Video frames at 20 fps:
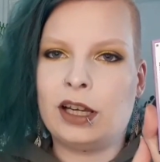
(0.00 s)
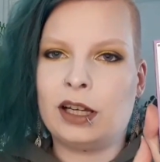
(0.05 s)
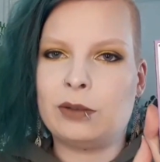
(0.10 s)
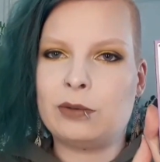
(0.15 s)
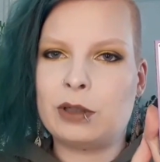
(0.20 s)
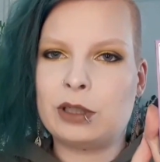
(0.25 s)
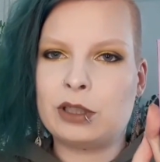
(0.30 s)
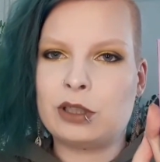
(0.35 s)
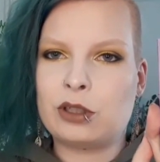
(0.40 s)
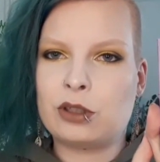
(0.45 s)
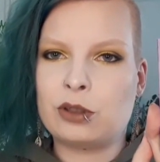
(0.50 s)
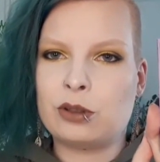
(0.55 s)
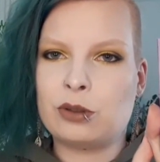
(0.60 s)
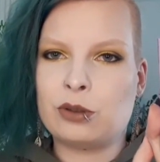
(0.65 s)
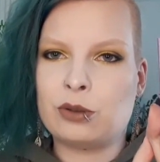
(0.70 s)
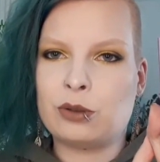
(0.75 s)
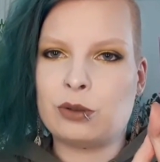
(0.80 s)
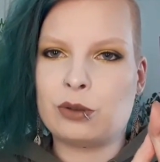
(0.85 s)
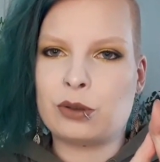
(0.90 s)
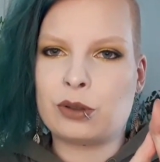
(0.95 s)
I want to
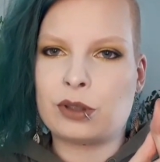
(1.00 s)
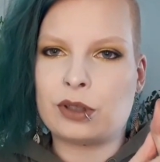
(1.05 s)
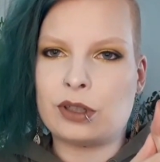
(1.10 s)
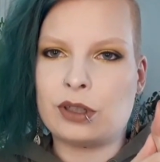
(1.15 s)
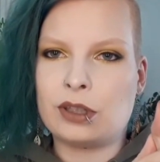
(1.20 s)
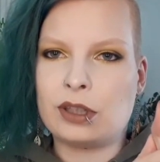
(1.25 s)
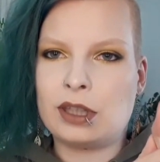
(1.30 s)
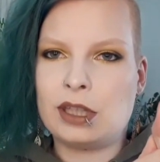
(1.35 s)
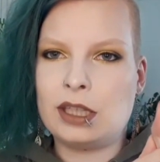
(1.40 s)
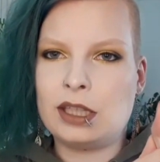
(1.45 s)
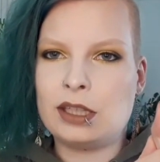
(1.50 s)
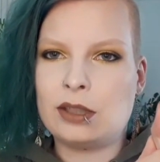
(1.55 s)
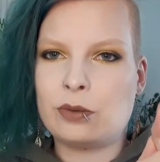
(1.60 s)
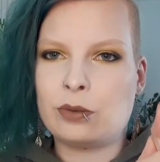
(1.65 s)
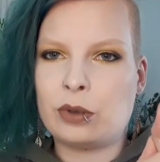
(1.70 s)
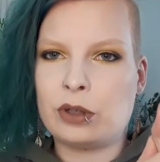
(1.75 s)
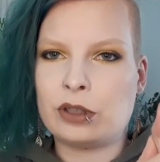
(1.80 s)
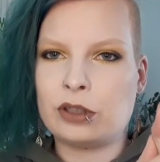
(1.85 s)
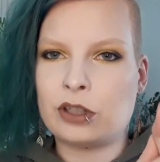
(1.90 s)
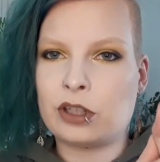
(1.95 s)
use these
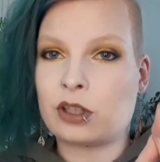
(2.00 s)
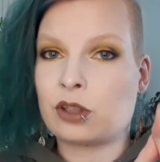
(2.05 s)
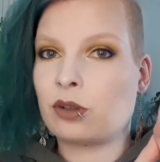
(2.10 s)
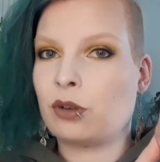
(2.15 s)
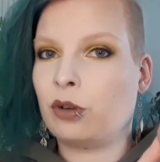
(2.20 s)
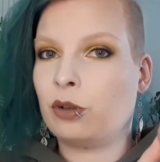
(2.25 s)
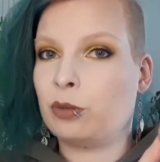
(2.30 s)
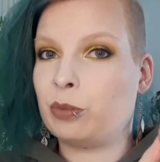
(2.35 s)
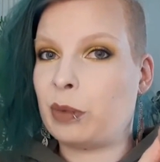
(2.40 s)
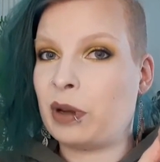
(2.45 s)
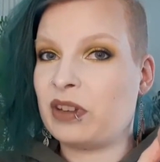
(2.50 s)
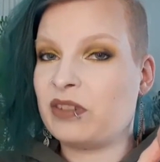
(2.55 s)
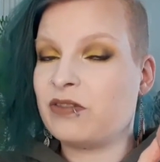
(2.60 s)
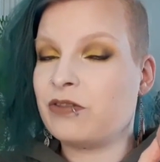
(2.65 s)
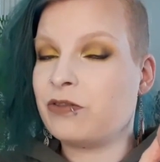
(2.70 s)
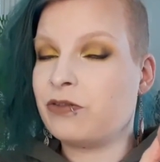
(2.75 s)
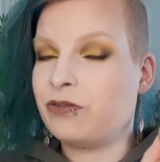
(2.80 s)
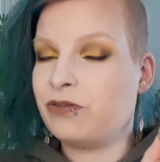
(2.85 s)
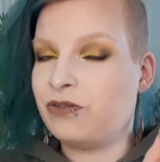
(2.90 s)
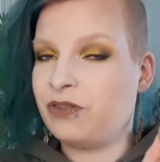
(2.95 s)
ones on my
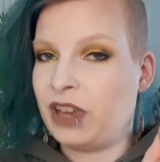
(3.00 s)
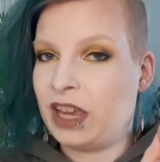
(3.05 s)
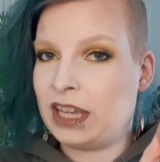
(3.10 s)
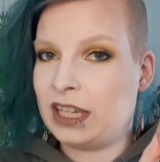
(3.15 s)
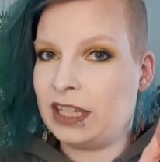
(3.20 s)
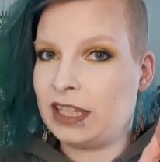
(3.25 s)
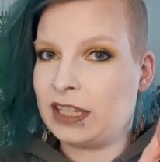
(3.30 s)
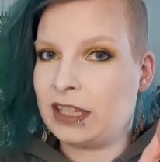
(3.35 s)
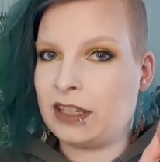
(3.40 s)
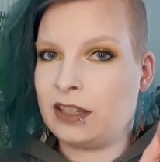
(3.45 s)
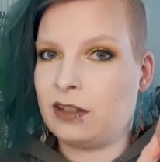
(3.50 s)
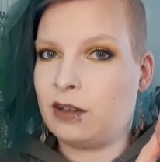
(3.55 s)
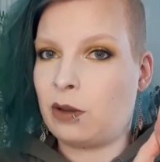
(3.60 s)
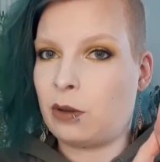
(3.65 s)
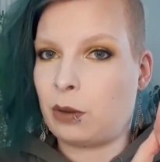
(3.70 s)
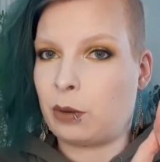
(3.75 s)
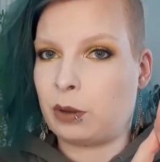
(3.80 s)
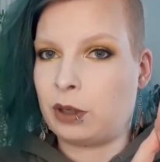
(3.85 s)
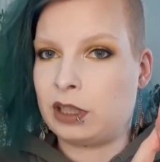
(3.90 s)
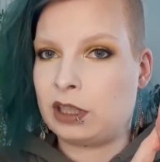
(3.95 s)
face
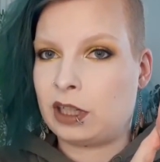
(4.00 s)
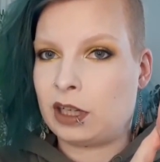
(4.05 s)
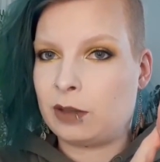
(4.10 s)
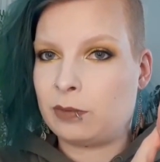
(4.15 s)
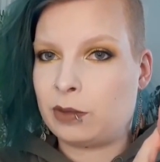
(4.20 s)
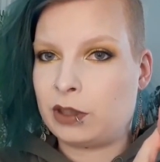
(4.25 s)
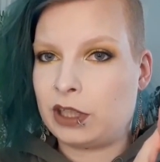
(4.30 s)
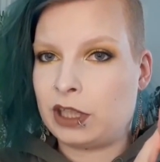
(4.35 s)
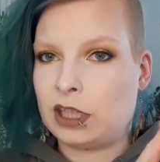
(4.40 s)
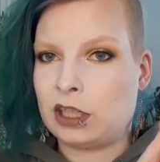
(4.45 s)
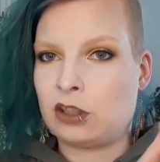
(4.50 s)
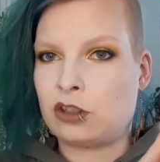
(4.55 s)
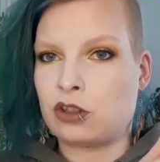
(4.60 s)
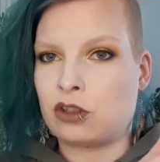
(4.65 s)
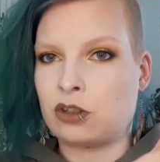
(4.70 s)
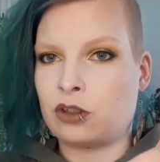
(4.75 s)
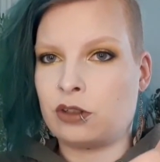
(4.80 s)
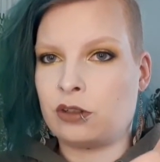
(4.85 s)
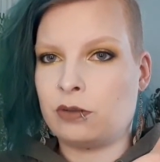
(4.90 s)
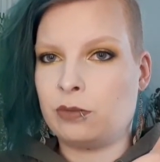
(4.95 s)
3 times
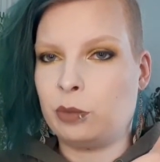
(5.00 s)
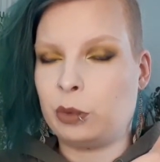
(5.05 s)
each,